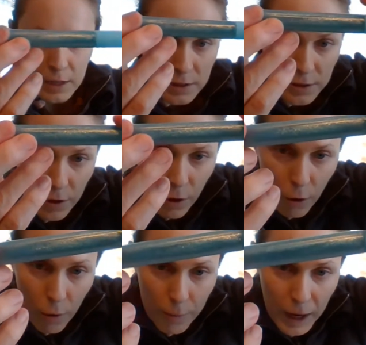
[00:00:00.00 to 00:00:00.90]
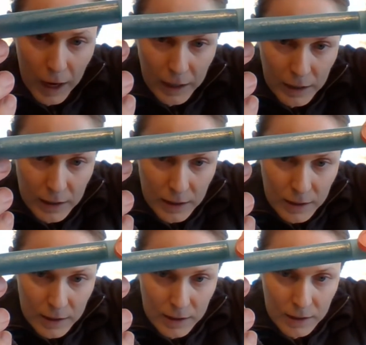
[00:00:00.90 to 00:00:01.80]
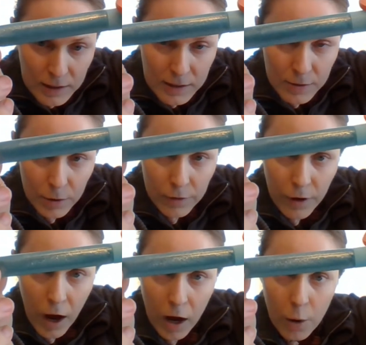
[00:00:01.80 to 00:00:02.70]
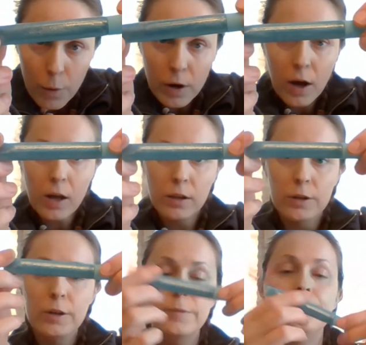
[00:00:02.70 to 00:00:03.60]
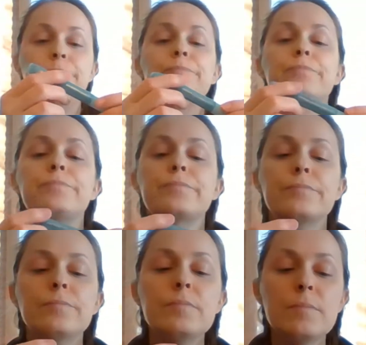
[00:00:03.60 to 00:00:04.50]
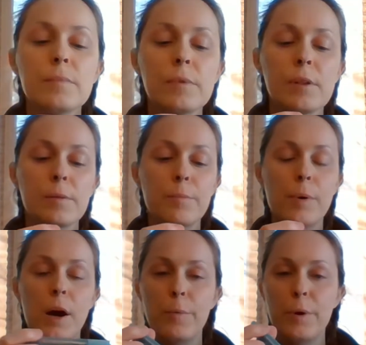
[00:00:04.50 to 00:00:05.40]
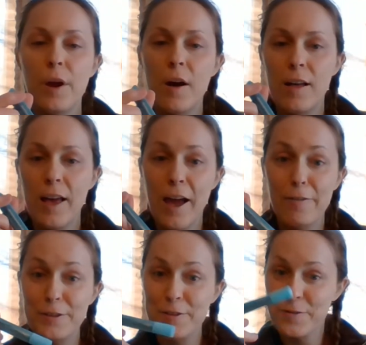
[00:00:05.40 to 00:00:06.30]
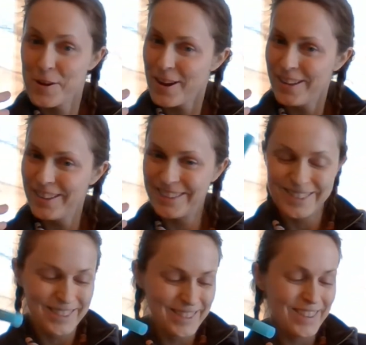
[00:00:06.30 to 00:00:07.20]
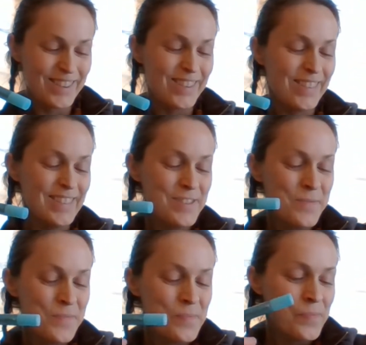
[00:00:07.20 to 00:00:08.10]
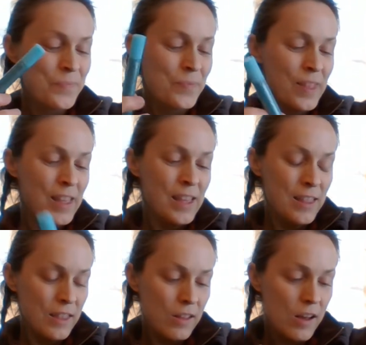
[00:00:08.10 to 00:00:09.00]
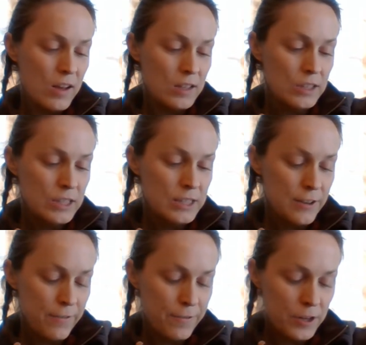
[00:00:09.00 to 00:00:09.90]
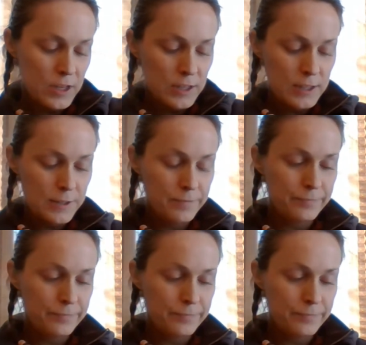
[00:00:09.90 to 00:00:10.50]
So mine is this sort of aqua color, but we all have a different color, so they'll all look different.